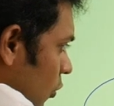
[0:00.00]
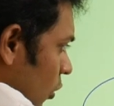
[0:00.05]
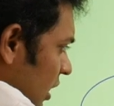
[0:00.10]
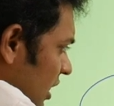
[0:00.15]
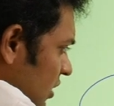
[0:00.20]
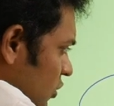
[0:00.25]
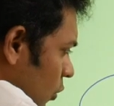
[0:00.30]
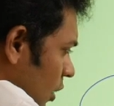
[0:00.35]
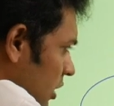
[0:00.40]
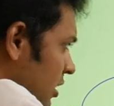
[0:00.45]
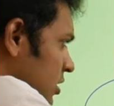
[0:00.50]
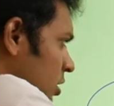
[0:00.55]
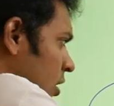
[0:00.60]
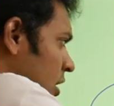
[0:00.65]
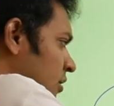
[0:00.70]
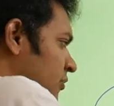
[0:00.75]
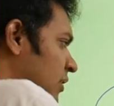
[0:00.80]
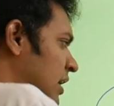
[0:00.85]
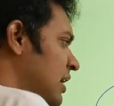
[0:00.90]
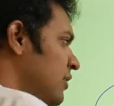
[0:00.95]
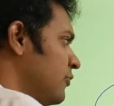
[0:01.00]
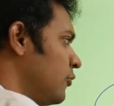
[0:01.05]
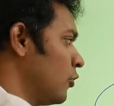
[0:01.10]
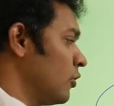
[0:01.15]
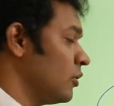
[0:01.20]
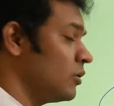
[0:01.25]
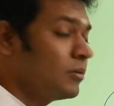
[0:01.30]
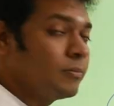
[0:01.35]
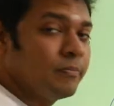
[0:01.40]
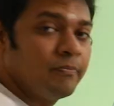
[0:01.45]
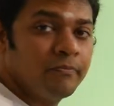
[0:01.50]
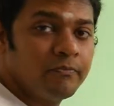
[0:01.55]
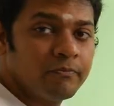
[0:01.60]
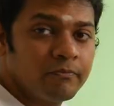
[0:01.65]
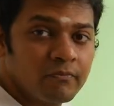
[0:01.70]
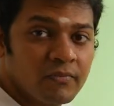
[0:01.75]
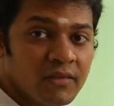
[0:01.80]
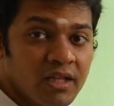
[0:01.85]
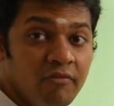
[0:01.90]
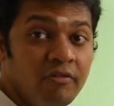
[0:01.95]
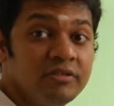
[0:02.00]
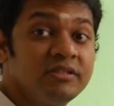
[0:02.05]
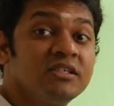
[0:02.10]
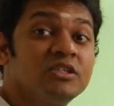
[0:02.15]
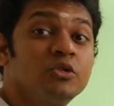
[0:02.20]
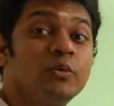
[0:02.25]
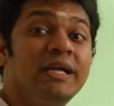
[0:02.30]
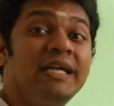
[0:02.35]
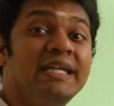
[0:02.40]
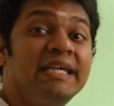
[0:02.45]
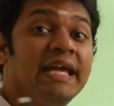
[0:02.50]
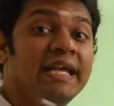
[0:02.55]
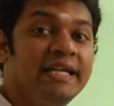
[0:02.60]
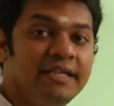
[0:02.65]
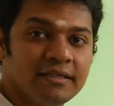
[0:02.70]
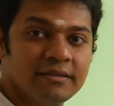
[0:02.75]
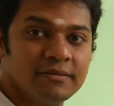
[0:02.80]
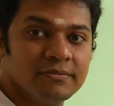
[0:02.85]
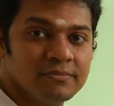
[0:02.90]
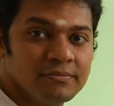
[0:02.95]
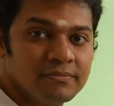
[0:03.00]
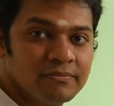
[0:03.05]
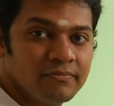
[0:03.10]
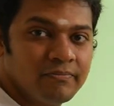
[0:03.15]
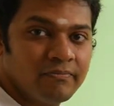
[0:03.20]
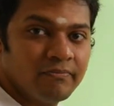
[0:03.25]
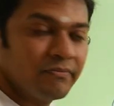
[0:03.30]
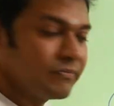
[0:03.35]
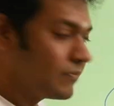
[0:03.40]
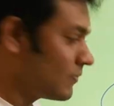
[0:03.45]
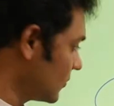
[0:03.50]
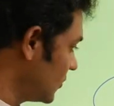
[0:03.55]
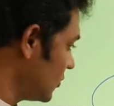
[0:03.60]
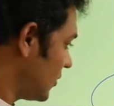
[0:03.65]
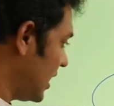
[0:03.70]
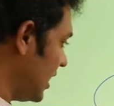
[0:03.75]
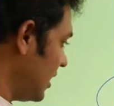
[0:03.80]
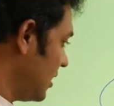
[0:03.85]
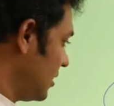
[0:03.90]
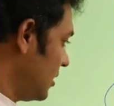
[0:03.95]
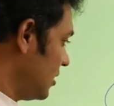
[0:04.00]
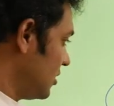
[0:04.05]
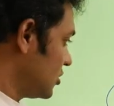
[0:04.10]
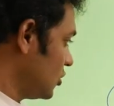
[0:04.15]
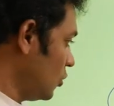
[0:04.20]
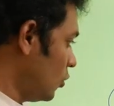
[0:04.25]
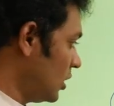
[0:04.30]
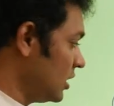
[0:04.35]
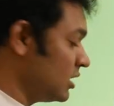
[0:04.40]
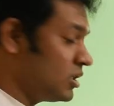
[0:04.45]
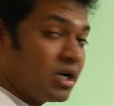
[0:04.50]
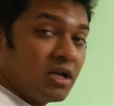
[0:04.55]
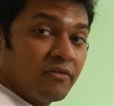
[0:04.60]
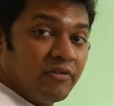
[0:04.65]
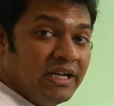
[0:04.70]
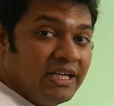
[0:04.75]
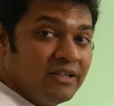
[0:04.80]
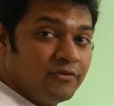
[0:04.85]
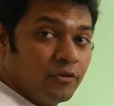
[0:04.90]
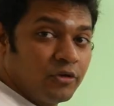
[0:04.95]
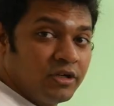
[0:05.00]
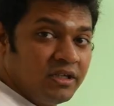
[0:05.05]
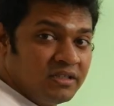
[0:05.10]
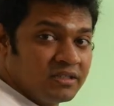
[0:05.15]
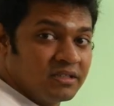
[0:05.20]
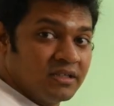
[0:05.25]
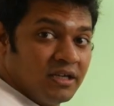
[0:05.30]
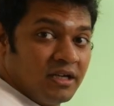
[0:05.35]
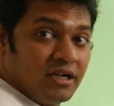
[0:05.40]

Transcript: What is 1/3 of 84? Which is 28. Okay, so 1/3 of 84 is